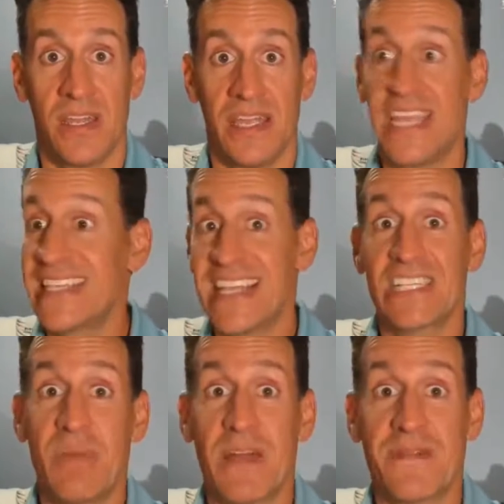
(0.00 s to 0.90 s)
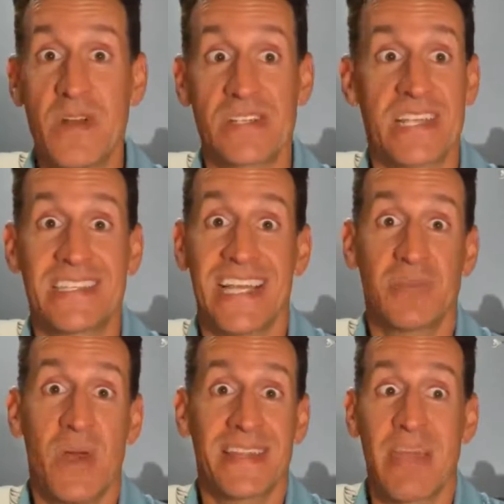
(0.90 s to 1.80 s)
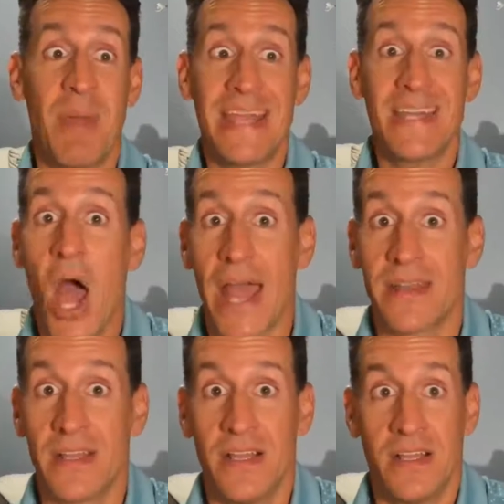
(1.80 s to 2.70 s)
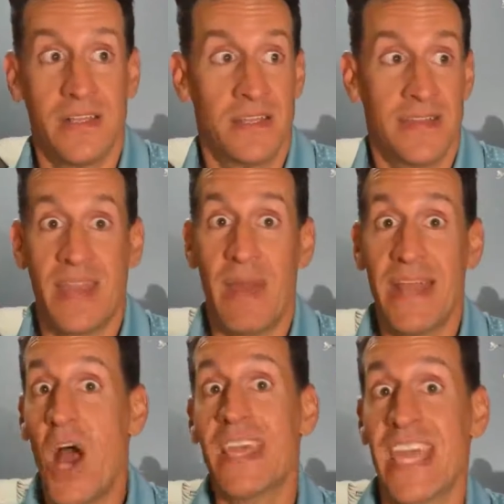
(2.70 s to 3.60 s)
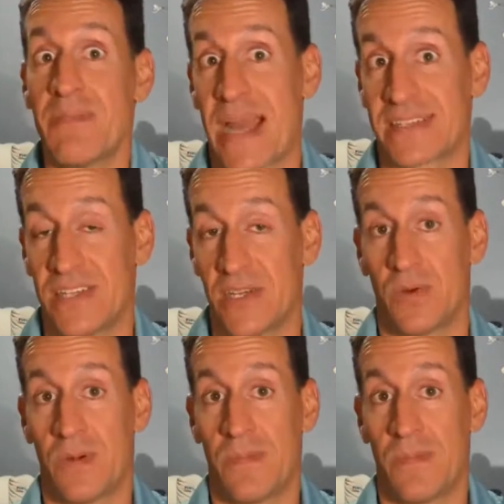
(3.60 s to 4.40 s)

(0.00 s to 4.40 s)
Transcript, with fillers: Get to that spot first, because guess what? They might not. They might not get back to you.